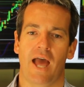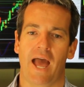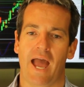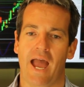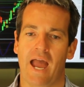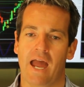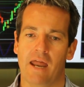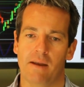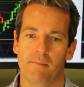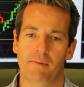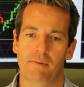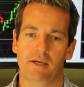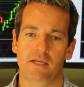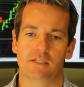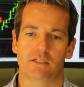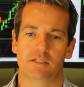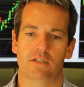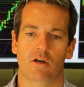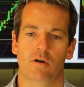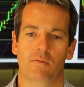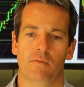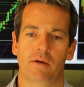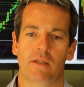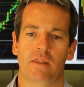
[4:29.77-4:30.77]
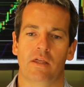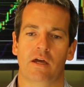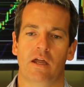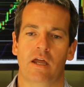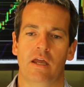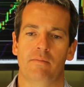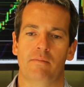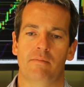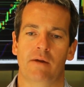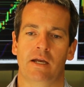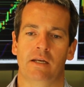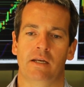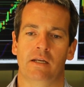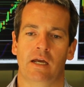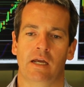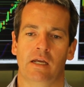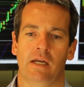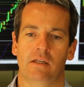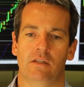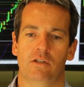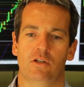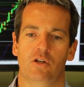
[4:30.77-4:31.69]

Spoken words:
And Pete's told me that he made a